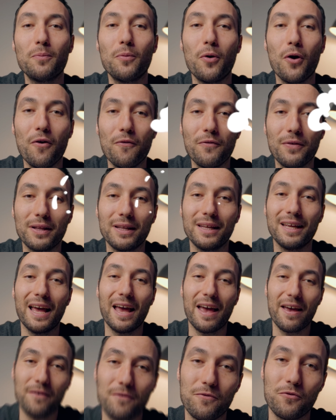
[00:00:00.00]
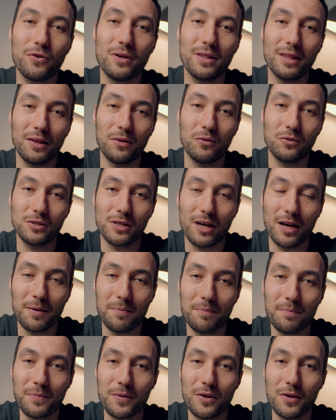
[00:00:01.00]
perfectly every single time,